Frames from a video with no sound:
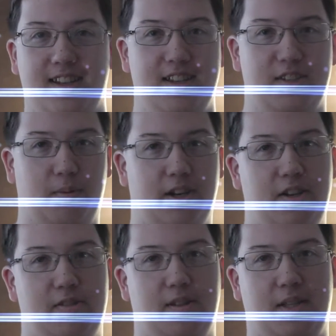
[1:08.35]
so we're going to
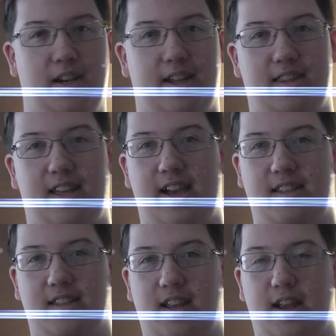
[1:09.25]
do something like that
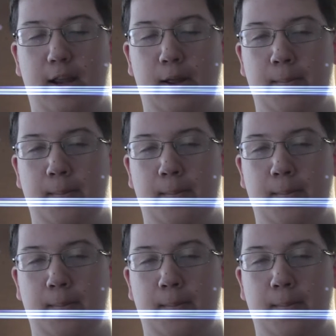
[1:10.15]
today.